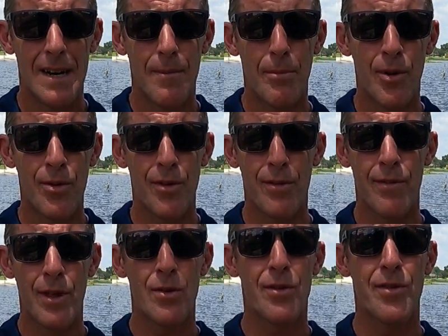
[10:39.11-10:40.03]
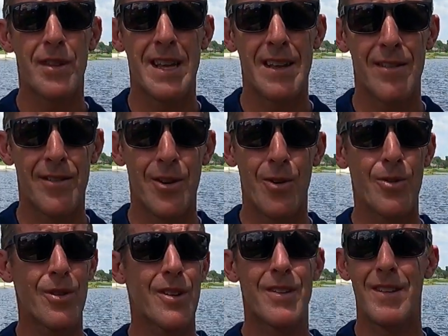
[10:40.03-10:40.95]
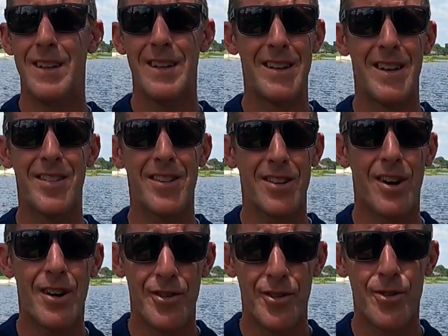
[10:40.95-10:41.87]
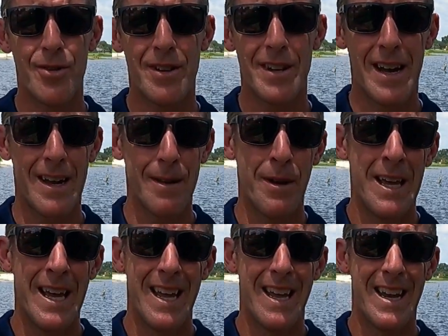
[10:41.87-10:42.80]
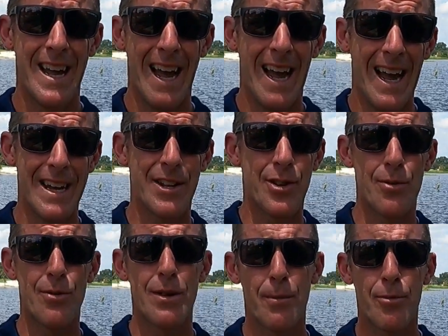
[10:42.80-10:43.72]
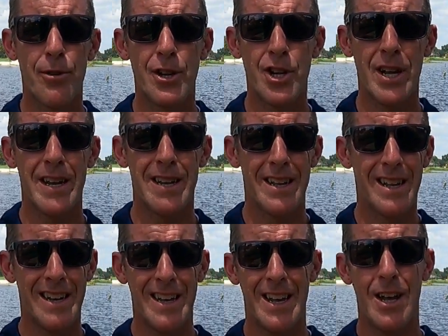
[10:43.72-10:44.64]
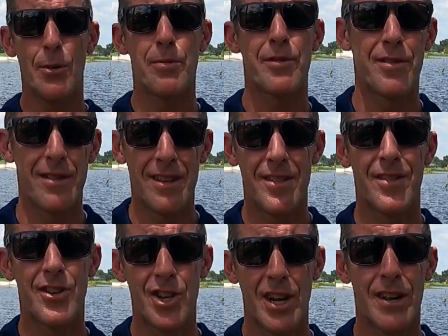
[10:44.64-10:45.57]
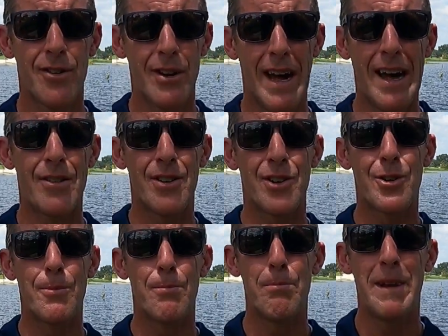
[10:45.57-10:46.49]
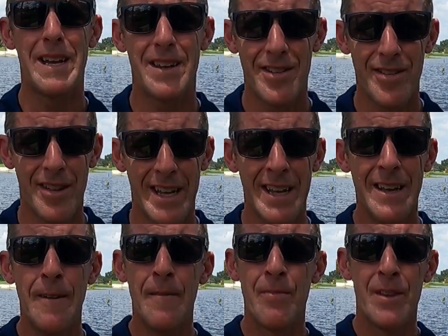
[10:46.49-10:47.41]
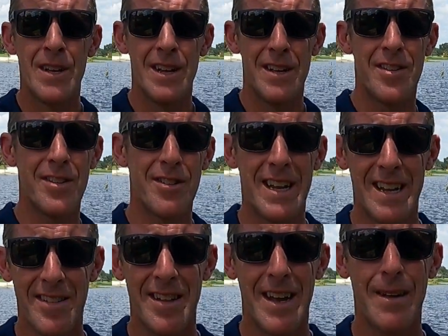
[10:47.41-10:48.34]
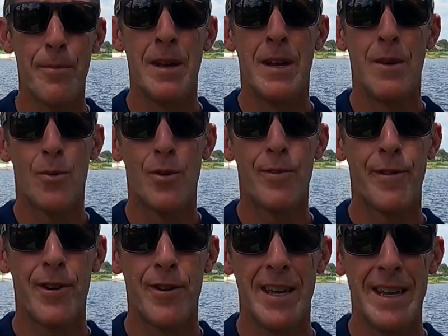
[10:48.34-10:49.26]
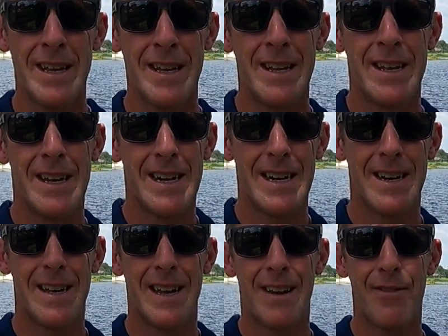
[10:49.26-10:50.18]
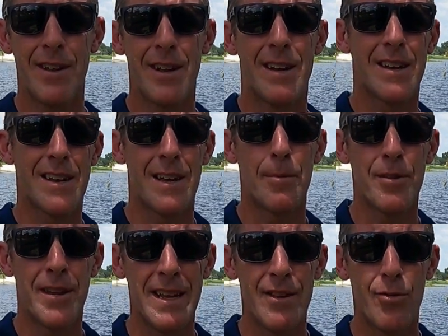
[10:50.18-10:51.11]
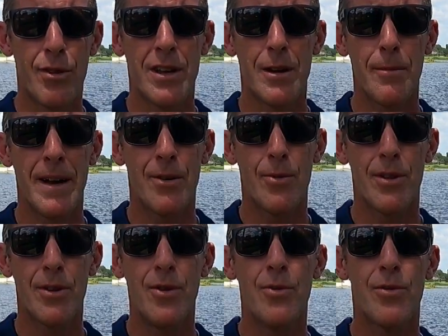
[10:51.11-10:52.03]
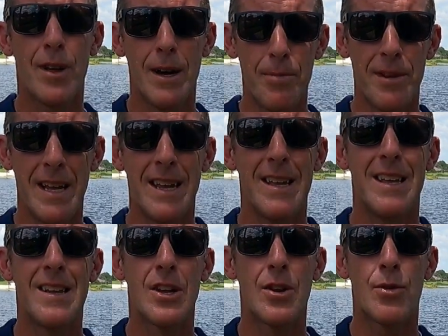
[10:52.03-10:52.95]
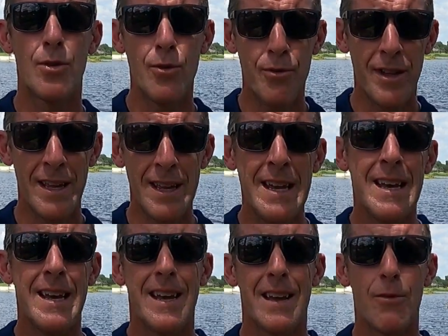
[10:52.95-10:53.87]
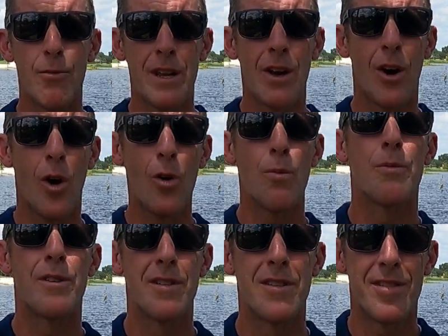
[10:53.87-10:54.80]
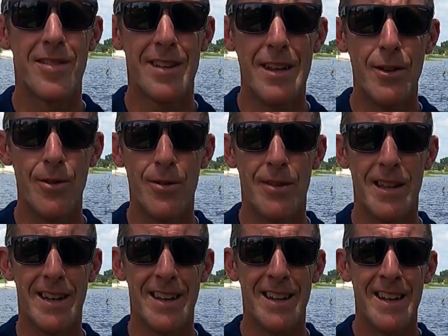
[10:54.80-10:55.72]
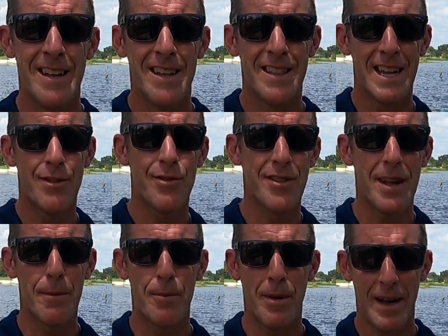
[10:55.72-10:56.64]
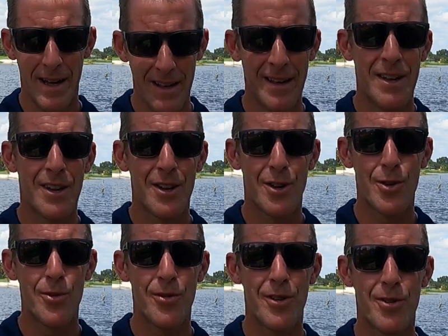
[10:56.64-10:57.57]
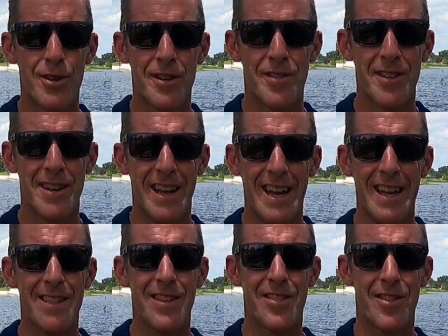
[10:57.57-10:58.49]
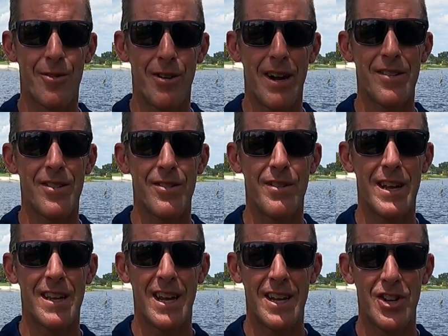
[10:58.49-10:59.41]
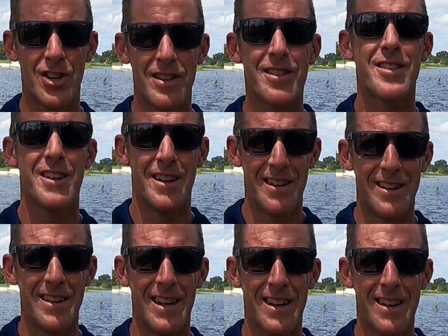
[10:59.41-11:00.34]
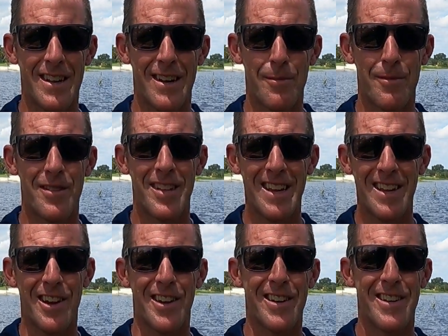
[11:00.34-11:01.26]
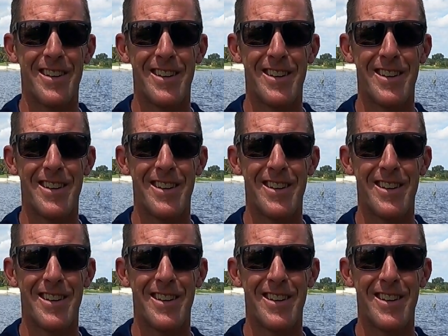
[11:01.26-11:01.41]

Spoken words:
Both of those things it doesn't cost you a dime, and I truly appreciate it, and it helps this channel out tremendously. Until the next time, we'll fill you in. Every couple days we come out with a news update in cruising, and we hope to see you then. Thanks for stopping by. Cruising Chris, EndlessHorizonVacations.com. Take care.